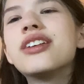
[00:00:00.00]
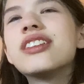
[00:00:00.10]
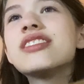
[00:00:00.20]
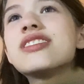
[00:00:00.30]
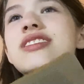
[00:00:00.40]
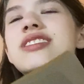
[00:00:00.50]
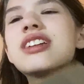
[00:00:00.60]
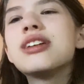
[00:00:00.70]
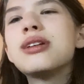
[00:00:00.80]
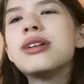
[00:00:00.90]
this is
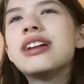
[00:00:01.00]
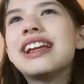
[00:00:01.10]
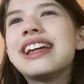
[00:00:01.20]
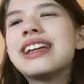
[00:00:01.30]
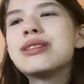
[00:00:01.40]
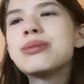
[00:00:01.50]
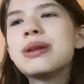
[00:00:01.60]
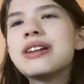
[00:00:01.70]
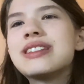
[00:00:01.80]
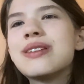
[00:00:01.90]
Two Ladies
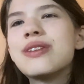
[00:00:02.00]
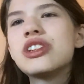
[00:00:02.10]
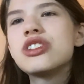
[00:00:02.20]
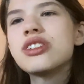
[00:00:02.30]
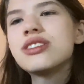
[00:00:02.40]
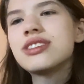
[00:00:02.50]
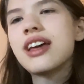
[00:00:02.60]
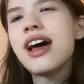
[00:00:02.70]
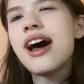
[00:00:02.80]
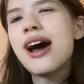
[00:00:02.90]
Midwest Adventures.
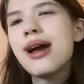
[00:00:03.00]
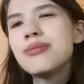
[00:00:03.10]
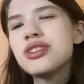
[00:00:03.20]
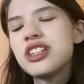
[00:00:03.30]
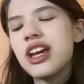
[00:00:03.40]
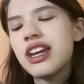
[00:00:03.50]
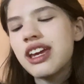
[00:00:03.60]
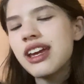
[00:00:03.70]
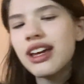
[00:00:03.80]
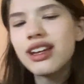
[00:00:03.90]
I'm
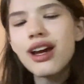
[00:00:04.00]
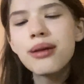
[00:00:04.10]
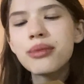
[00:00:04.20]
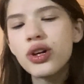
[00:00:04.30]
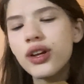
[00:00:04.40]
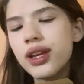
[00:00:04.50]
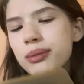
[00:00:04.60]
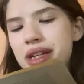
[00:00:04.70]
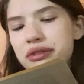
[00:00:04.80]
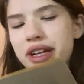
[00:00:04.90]
Jenny, and I'm going to
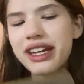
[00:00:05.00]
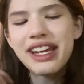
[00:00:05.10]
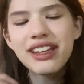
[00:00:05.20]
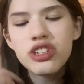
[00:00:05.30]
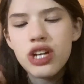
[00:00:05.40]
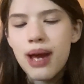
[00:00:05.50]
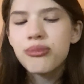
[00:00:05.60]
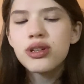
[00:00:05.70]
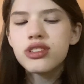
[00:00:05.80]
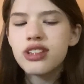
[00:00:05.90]
be reading
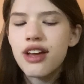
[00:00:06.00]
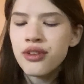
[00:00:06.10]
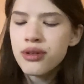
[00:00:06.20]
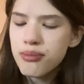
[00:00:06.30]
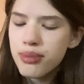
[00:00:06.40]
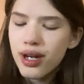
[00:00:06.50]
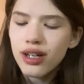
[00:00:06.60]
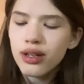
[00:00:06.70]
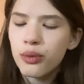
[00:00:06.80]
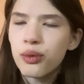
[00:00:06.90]
Chapter 7,
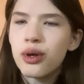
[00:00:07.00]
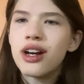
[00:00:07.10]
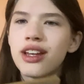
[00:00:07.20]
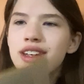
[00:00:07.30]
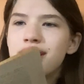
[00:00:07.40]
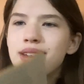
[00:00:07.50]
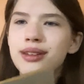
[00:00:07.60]
Part 1.